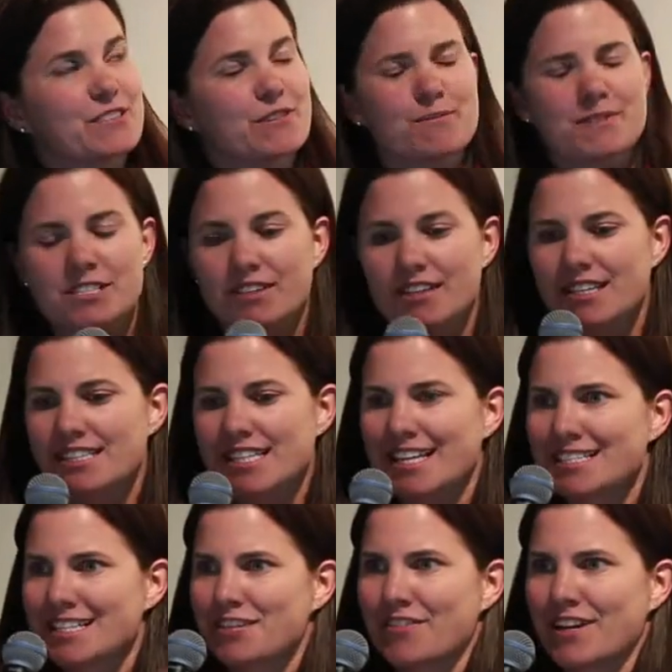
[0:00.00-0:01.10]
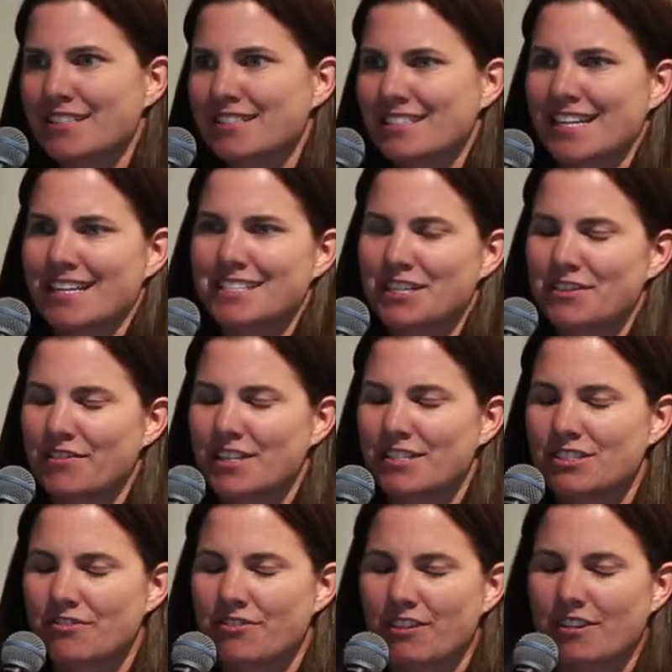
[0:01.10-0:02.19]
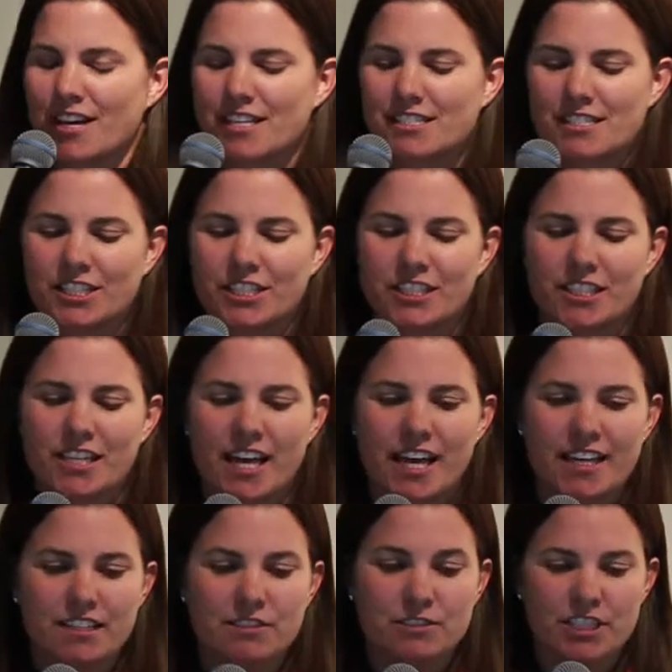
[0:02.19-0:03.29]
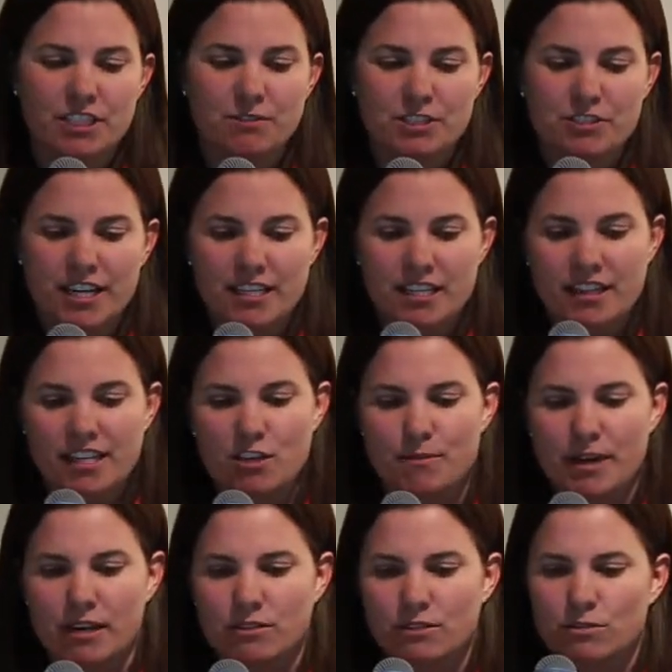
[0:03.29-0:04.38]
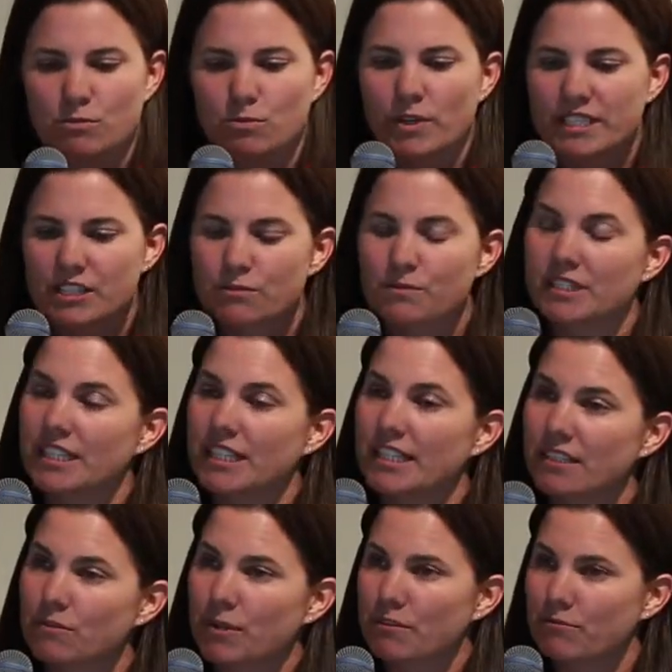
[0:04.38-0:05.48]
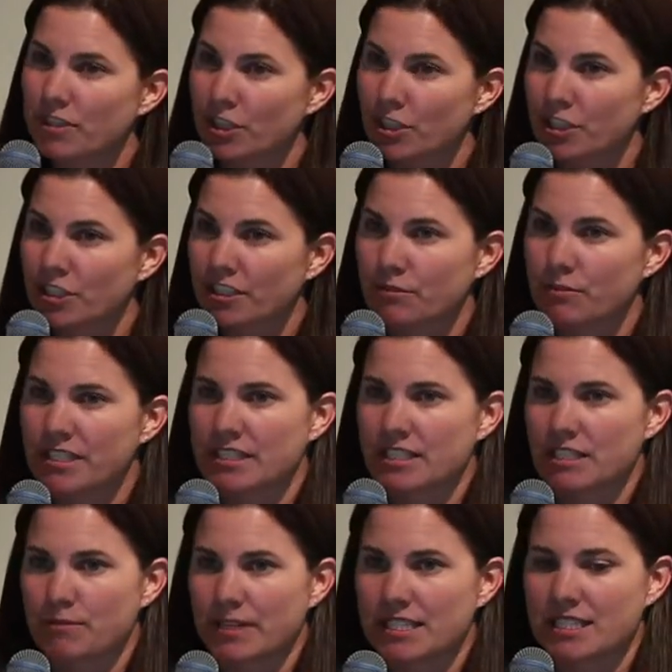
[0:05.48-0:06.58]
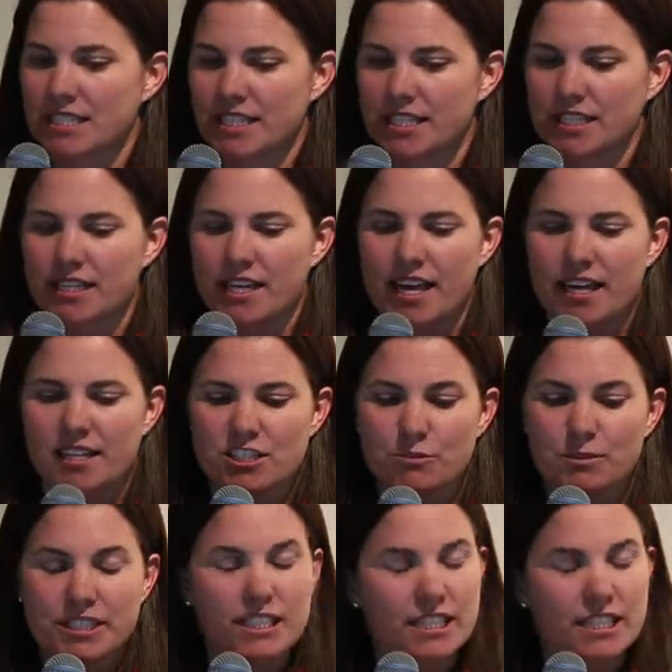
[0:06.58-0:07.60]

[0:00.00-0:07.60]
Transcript: So we've been doing these 18 events, 19 events over the last year, and you know we're trying to think about what's really needed, what have we learned, and what does the space need? And so we're